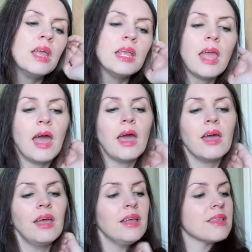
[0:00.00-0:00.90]
yeah
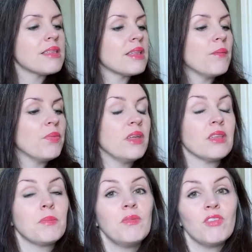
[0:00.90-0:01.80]
it's
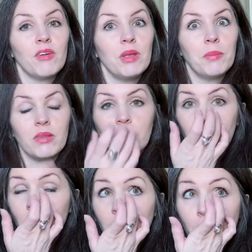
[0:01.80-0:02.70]
it's been very busy
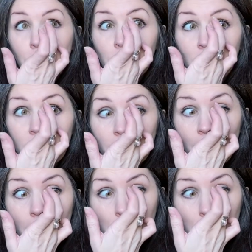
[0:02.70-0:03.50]
so yeah what was I saying